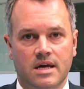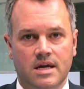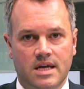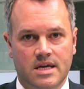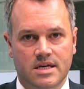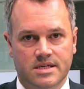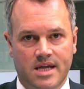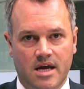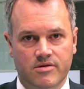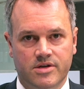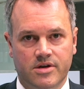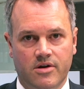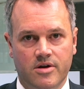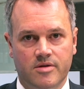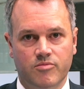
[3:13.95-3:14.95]
he has now
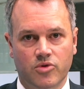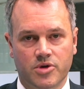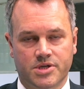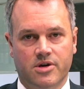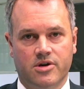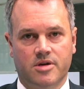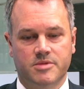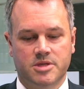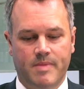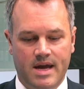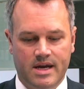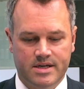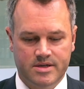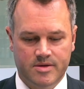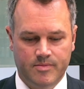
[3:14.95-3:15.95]
turned more
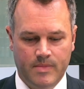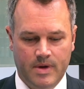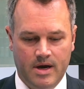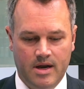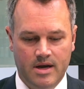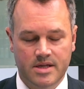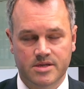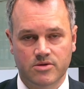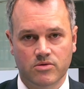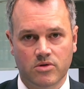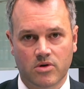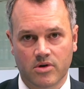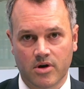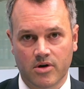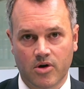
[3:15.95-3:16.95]
circumspect and is no
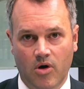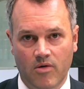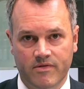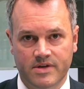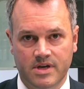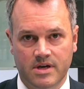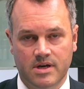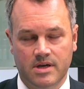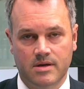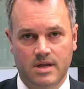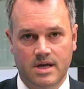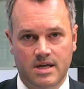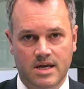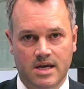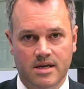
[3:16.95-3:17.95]
longer confident
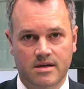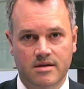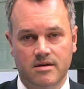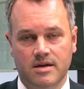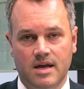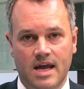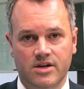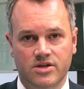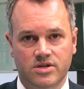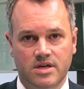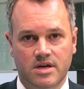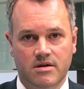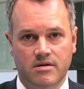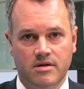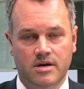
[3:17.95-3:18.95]
that he can
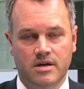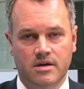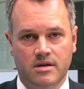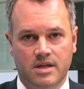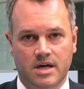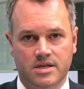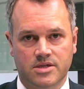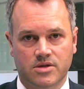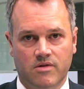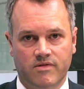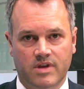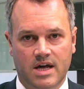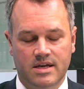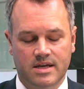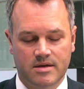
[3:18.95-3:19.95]
engineer that soft
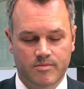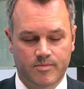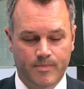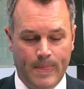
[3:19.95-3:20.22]
landing.